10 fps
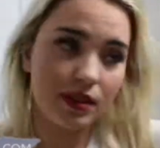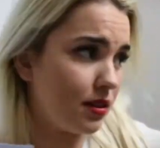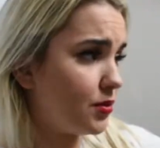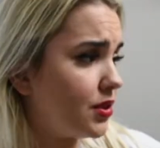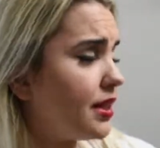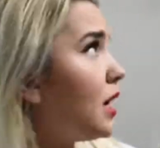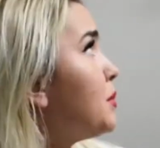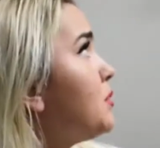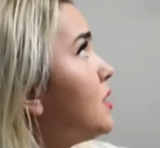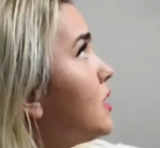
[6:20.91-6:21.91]
I'm really
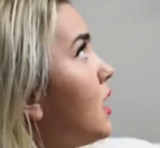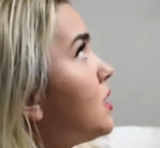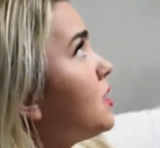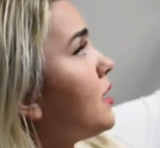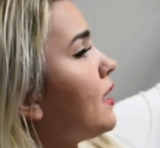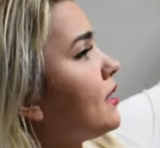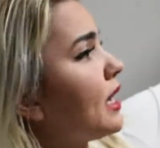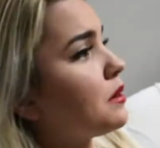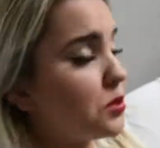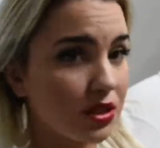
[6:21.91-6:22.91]
happy with the color, and
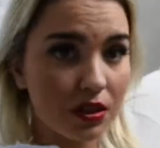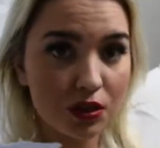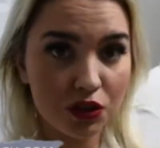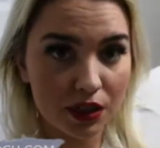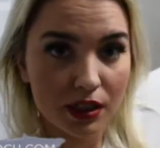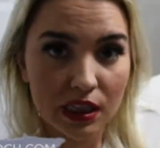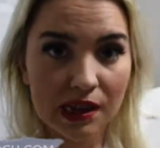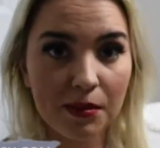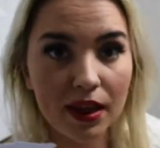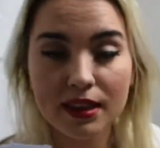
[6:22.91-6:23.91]
now I'm just gonna straighten
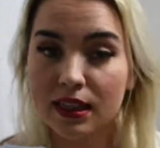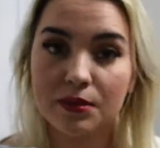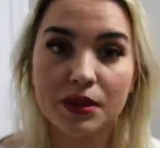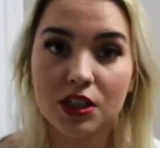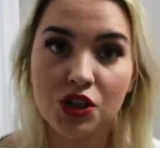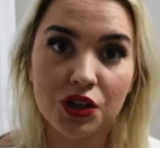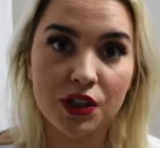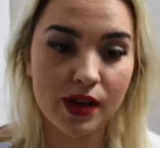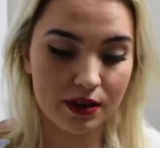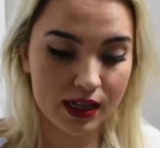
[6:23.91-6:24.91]
them, and then I'm gonna show
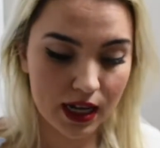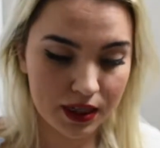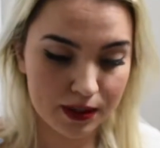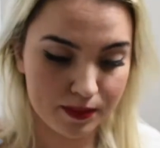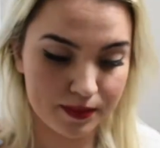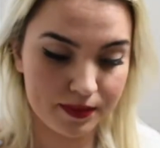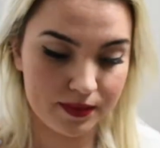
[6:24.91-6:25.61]
you how to cut them.